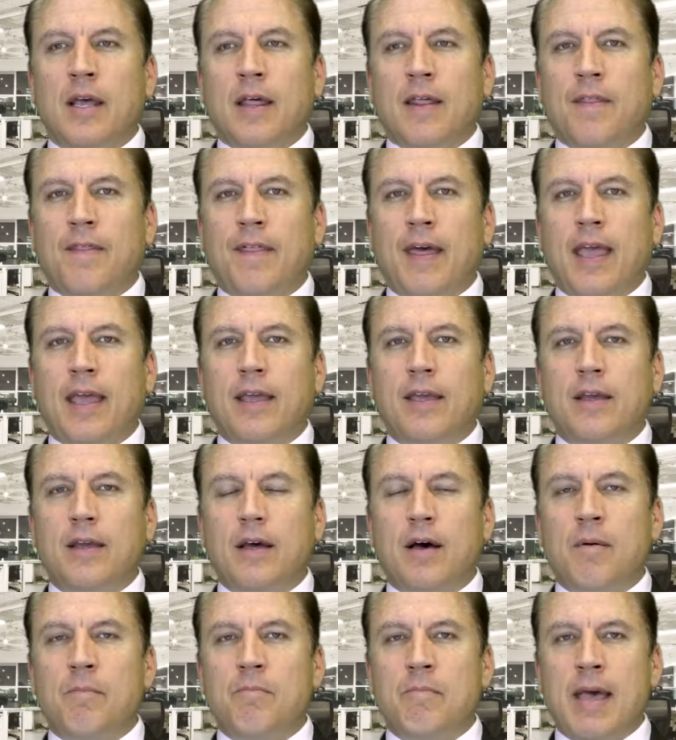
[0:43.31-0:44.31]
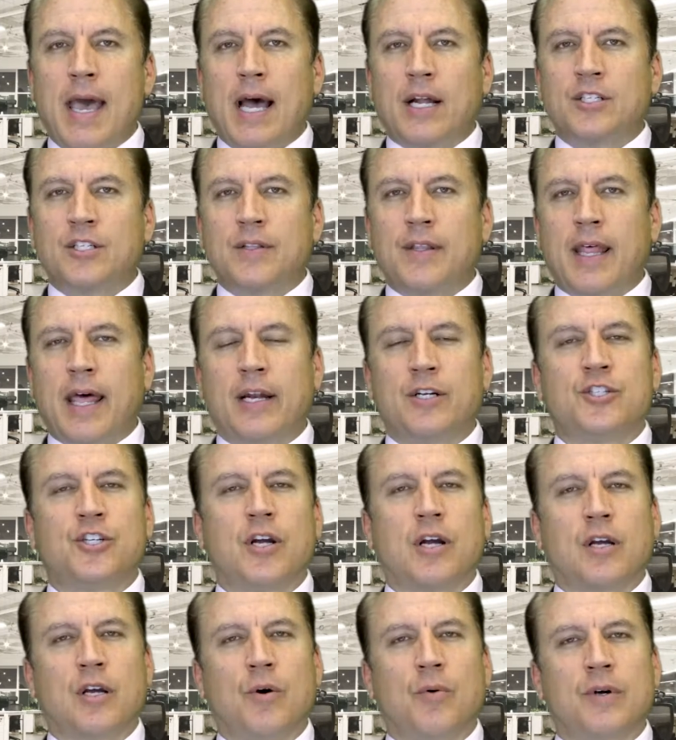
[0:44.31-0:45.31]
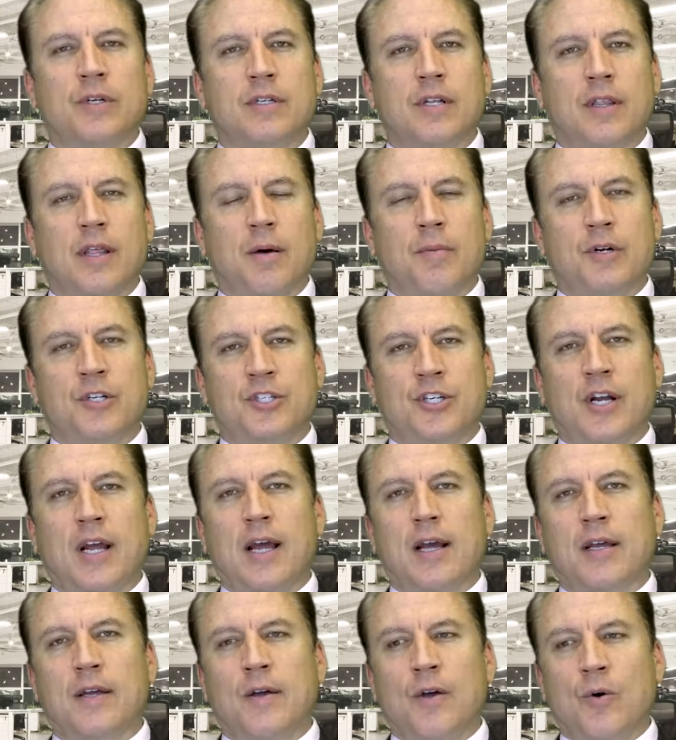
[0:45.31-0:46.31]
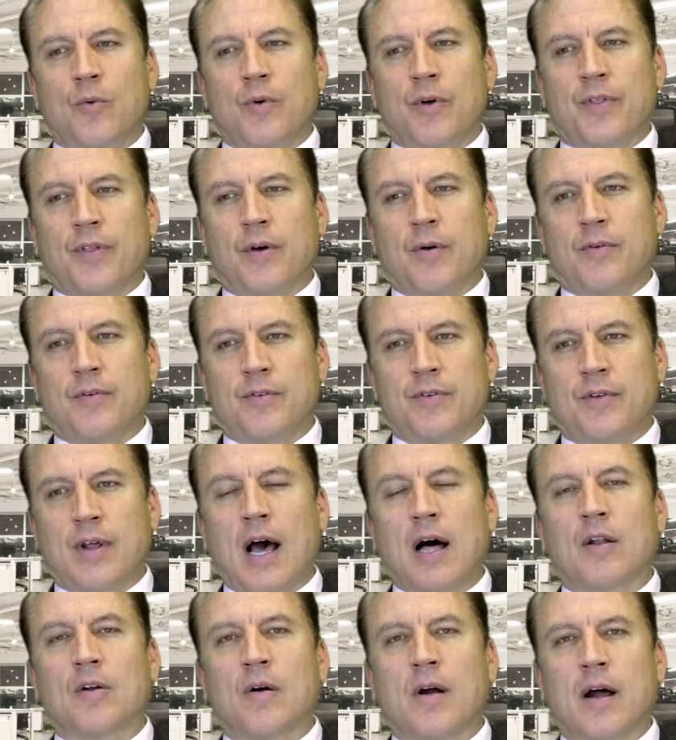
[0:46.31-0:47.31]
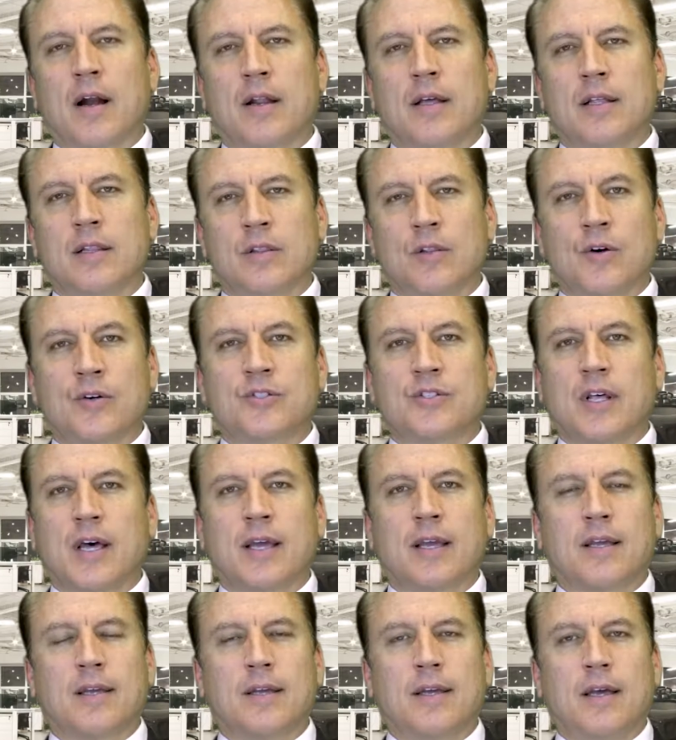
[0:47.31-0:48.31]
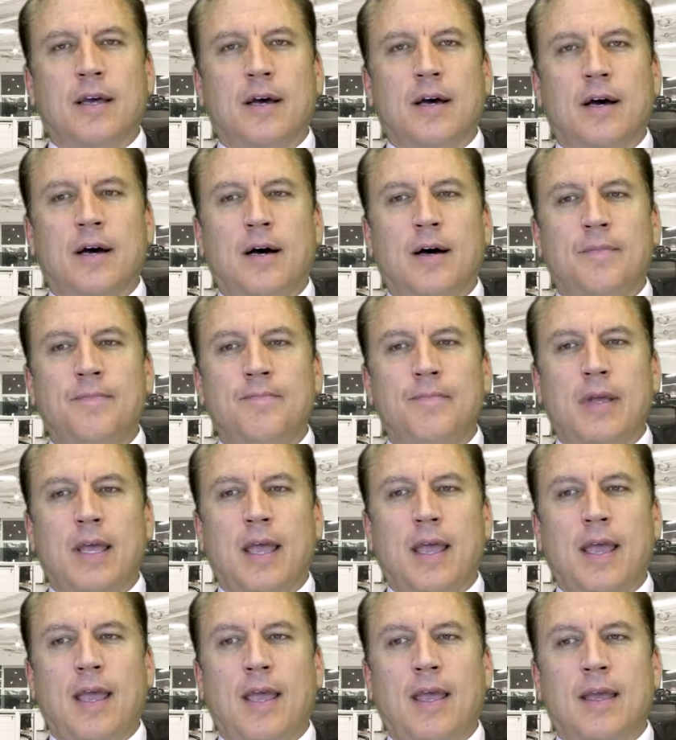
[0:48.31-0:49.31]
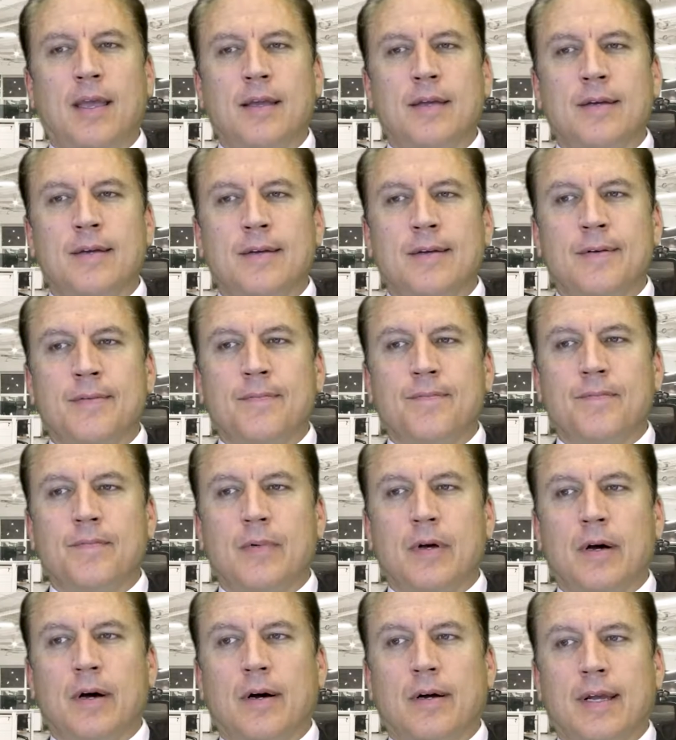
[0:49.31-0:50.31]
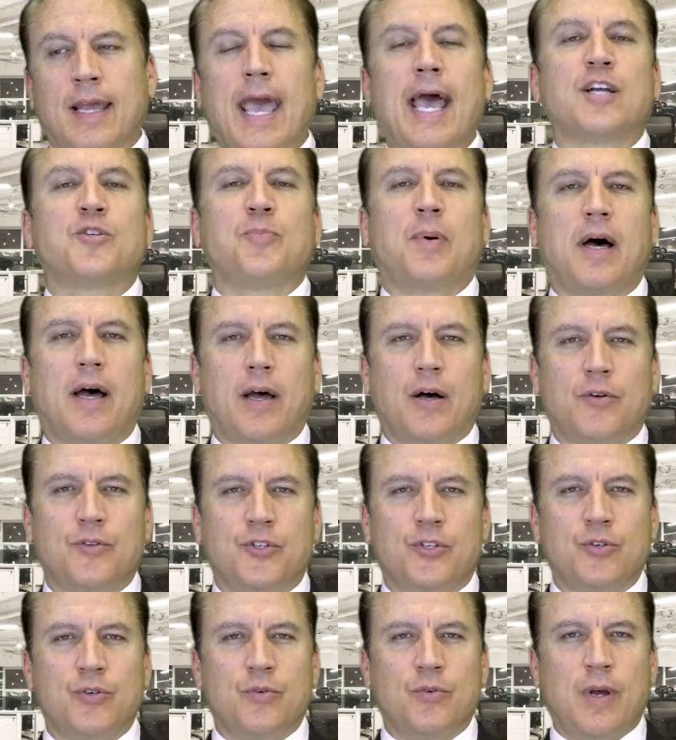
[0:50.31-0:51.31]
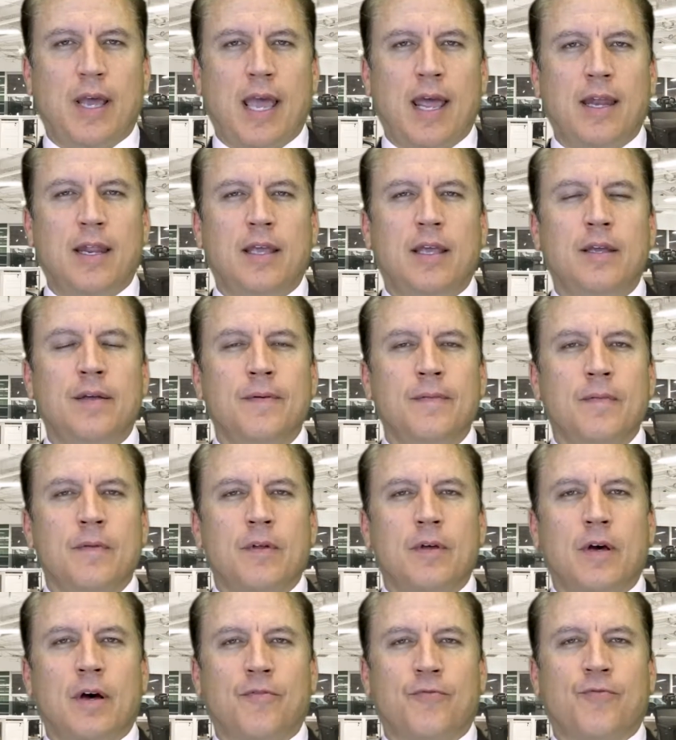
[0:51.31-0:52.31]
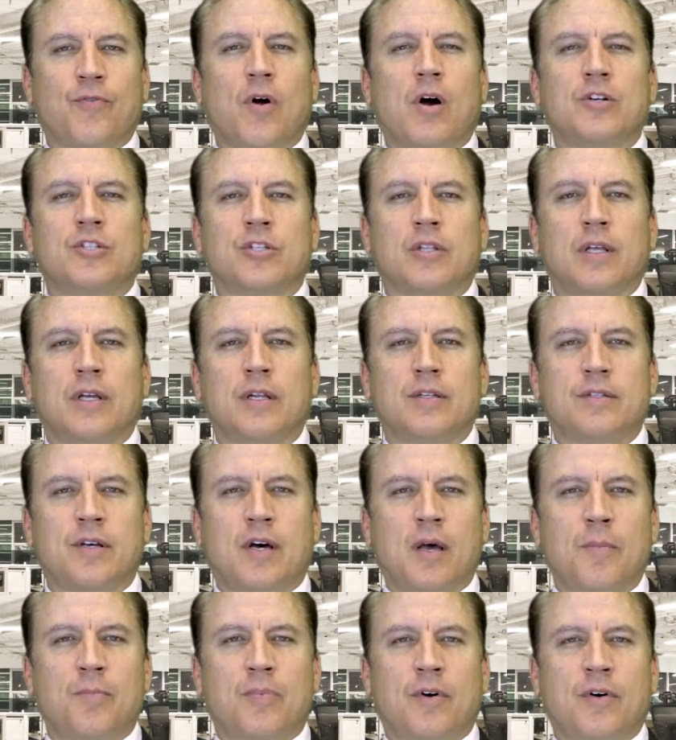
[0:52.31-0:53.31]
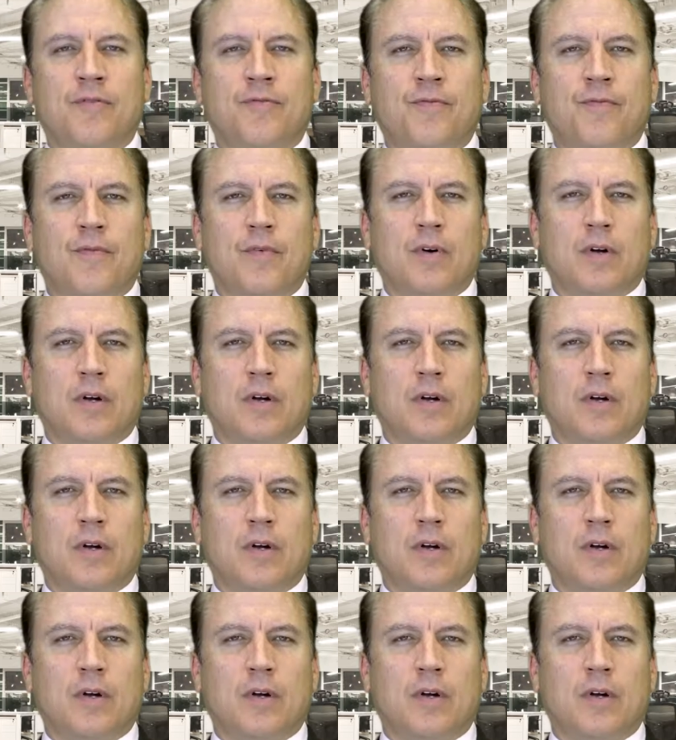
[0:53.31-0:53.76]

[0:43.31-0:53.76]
They imagine that check going to them. A check with a dollar on it looks like a cash pile to any fraudulent type of